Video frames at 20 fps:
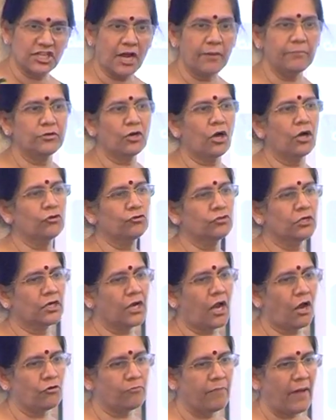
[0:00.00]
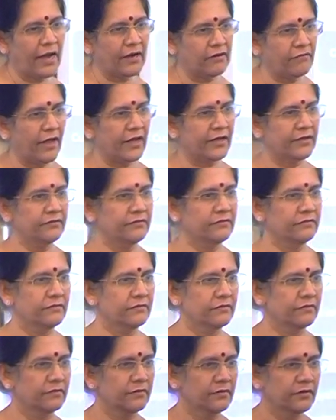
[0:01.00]
jumped onto the cloud bandwagon.
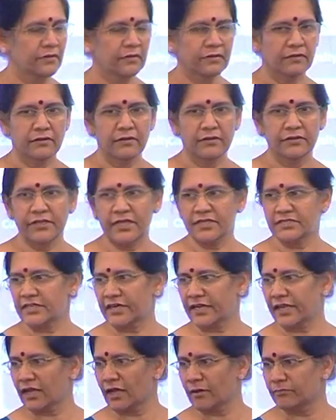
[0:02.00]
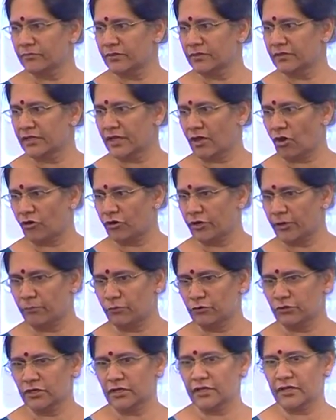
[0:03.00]
They are setting up. They already
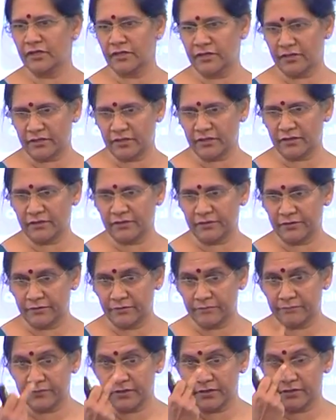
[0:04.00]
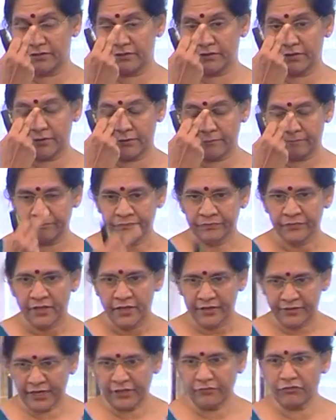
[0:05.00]
put the
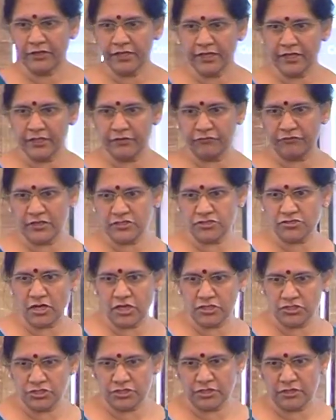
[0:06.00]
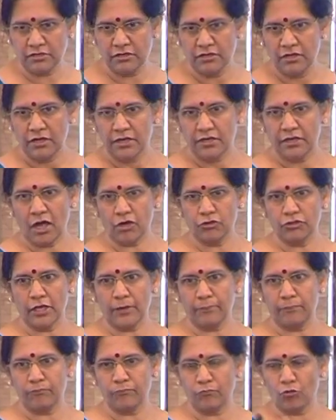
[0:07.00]
networking infrastructure. Now they
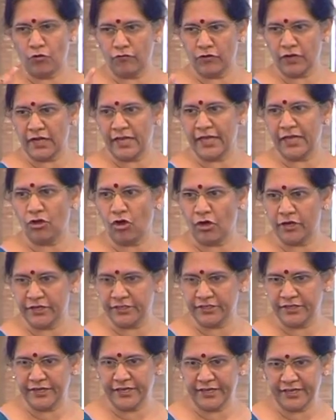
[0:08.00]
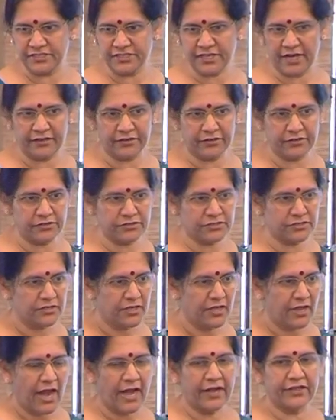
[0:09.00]
are overlaying on it the data centers,
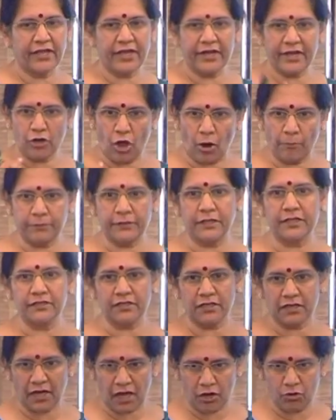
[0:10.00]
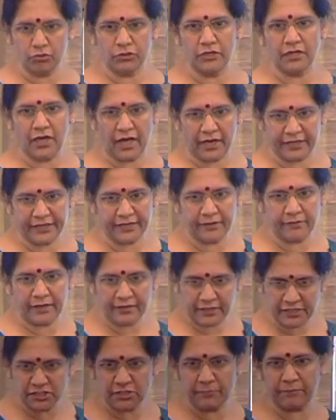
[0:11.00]
and they are adopting the cloud, at
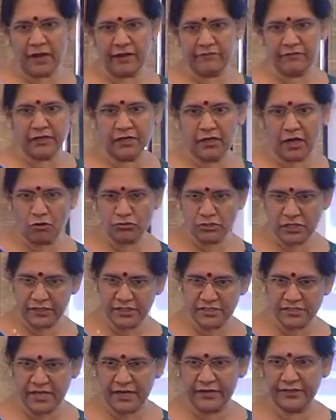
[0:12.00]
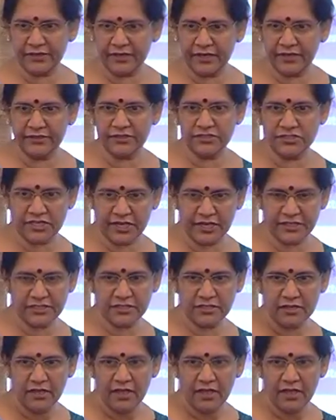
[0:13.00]
least the private clouds at the center and the states.